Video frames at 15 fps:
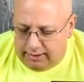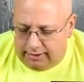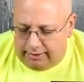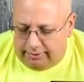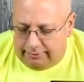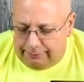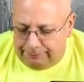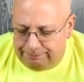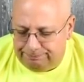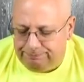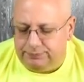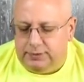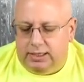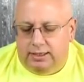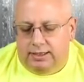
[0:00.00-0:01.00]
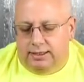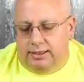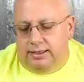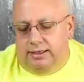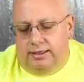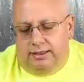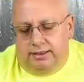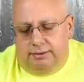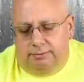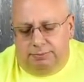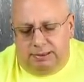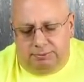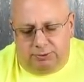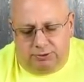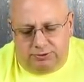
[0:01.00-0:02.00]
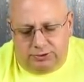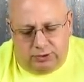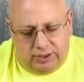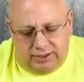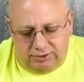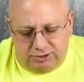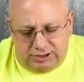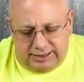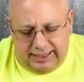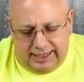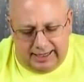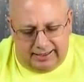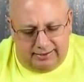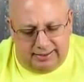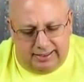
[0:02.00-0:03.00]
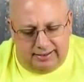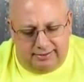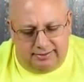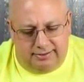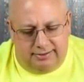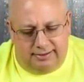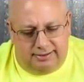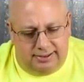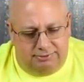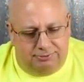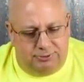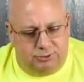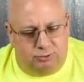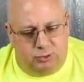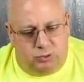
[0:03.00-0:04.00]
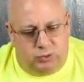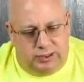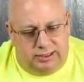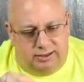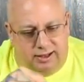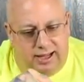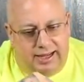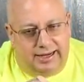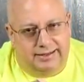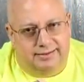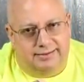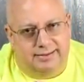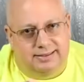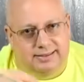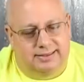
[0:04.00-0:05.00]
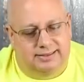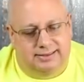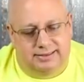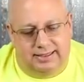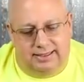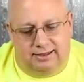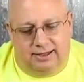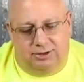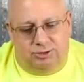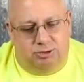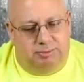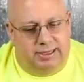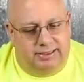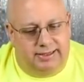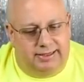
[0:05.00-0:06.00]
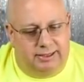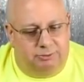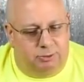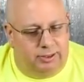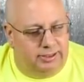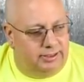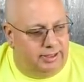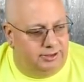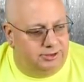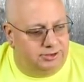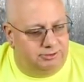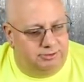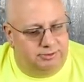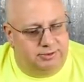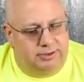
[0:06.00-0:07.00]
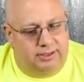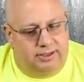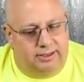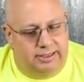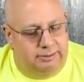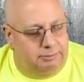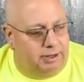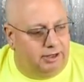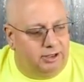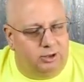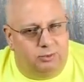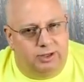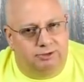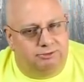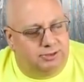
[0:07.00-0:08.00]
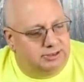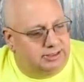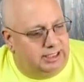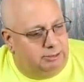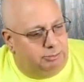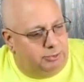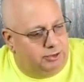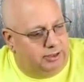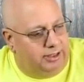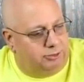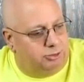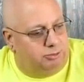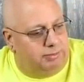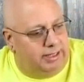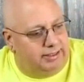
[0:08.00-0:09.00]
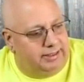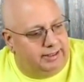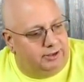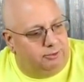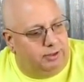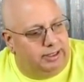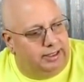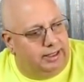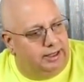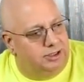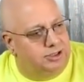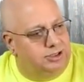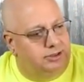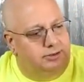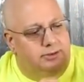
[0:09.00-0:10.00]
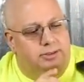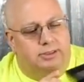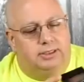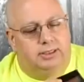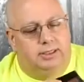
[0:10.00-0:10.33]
um, people don't understand that the difference between light and electromagnetic radiation uh, in a microwave, for example, and electromagnetic radiation